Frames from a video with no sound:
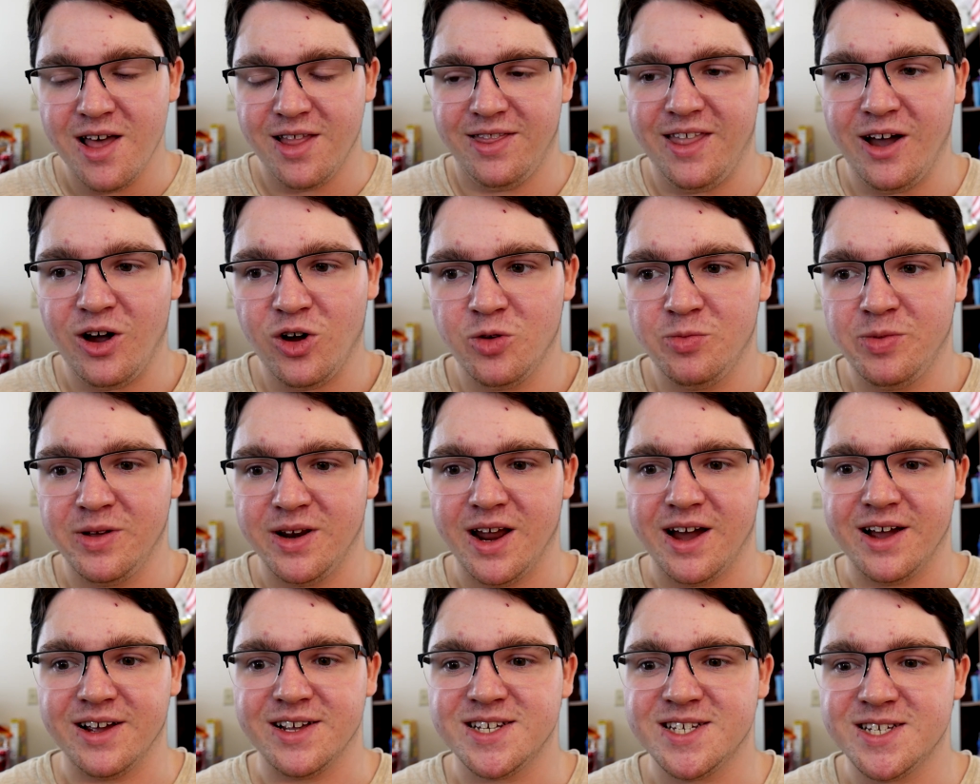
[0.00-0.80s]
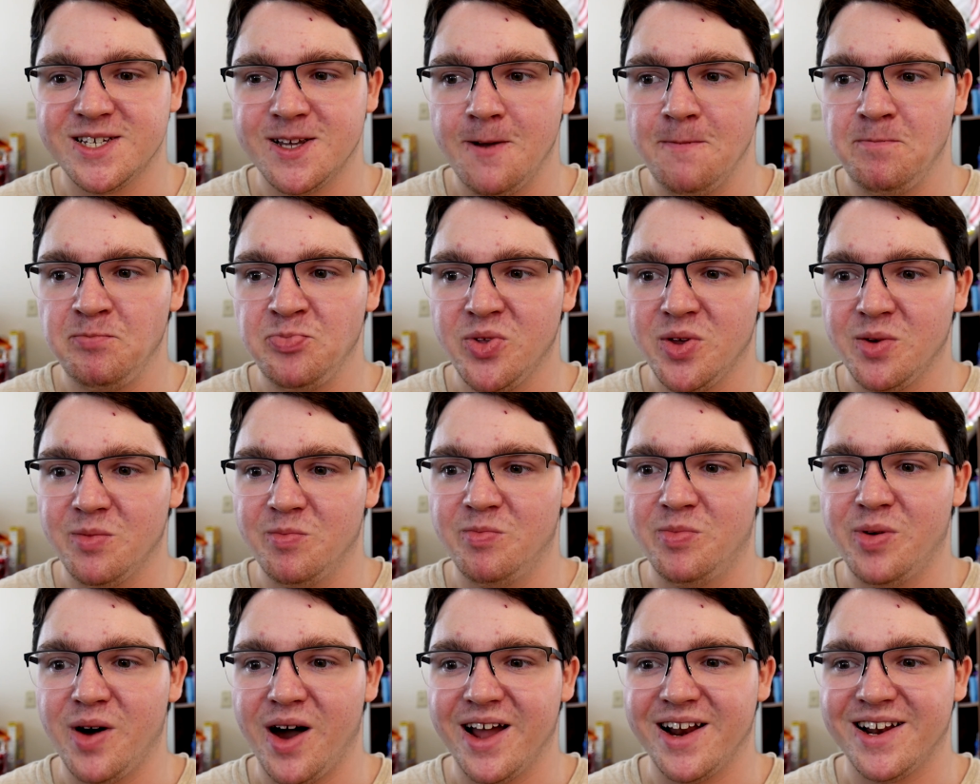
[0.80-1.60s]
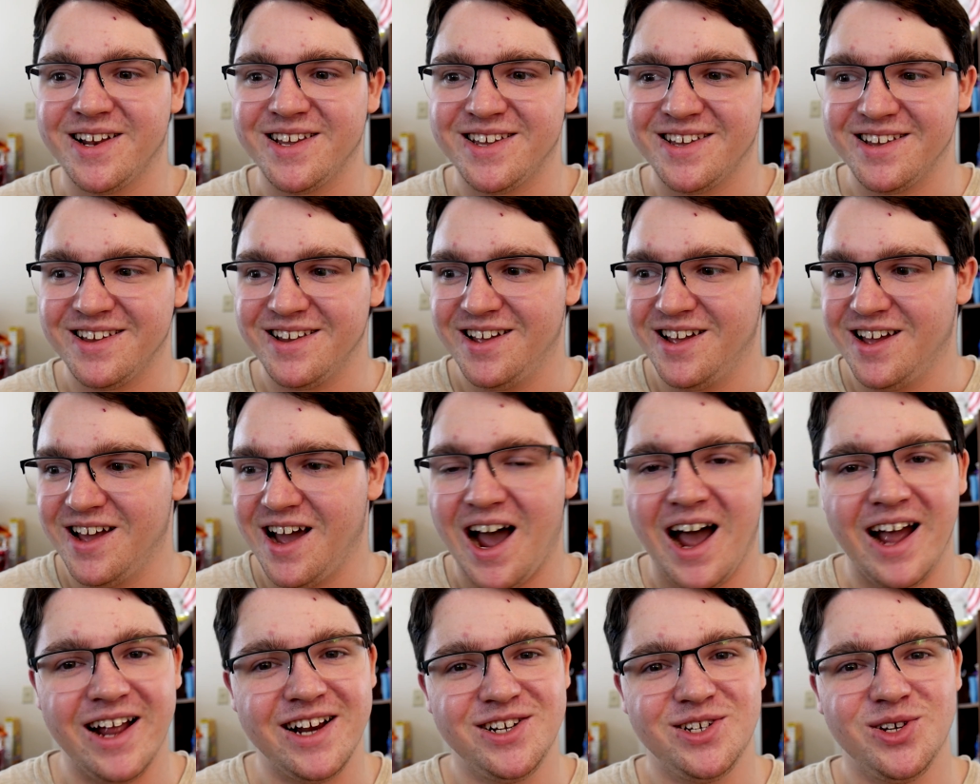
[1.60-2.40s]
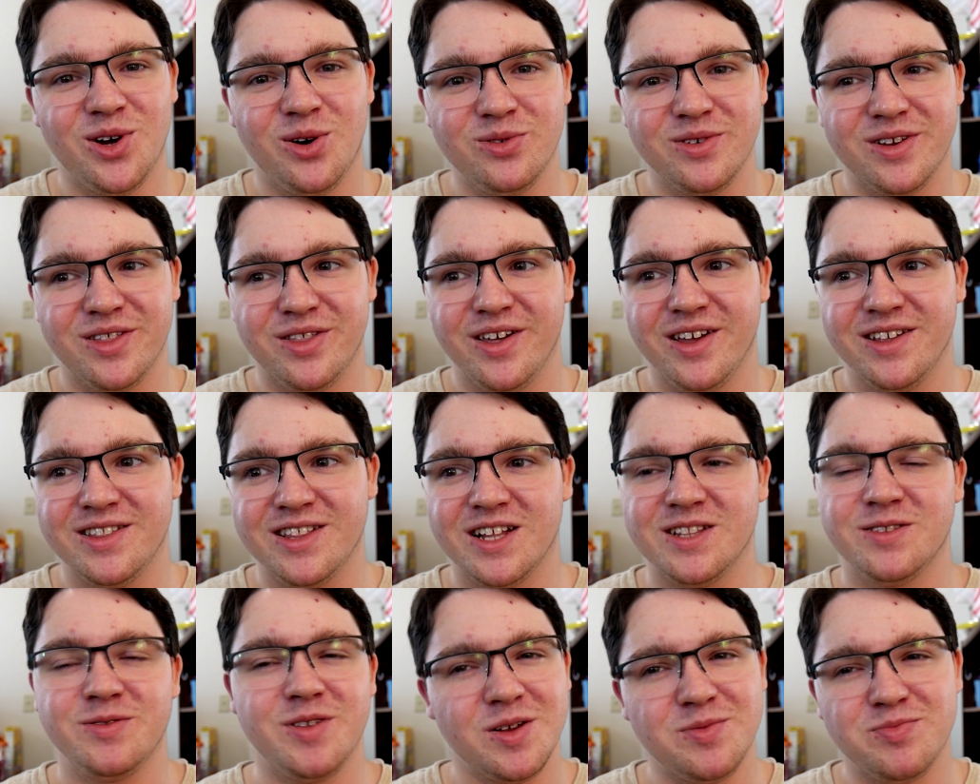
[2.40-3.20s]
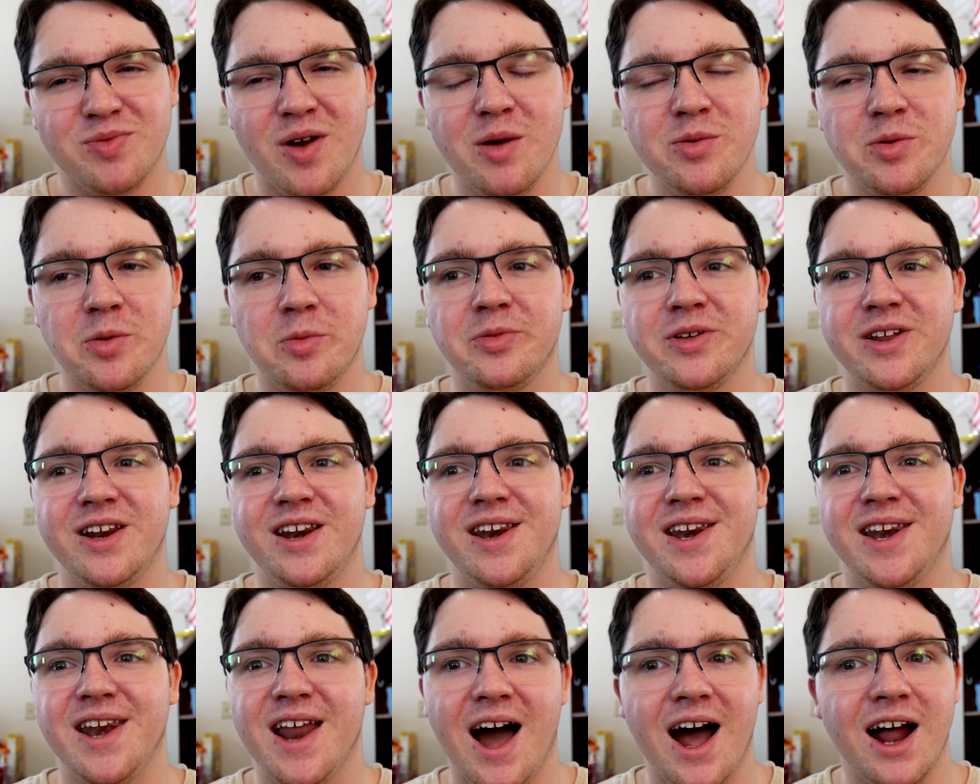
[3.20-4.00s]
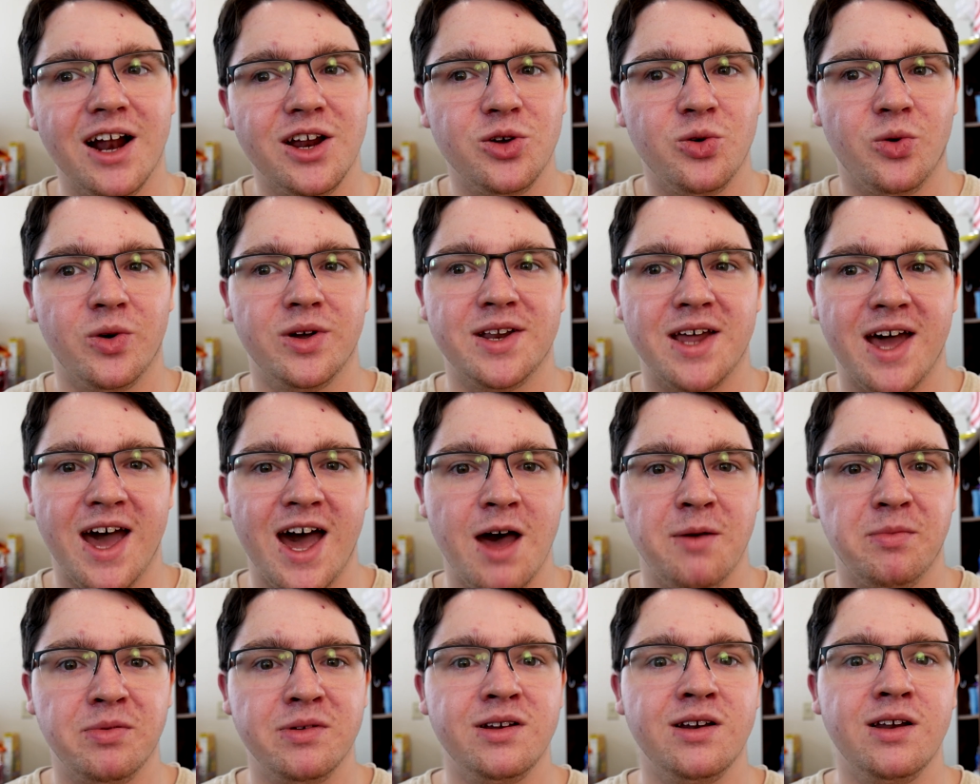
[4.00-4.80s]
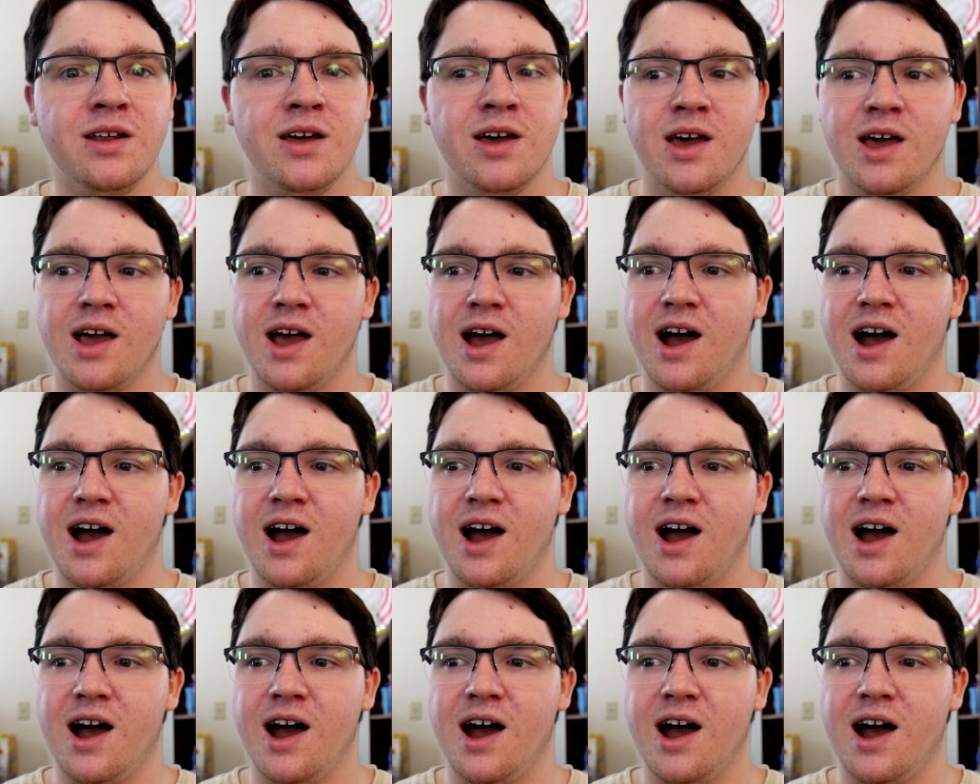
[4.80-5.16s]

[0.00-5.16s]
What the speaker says: That would be nice, but I don't think that's probably not going to happen.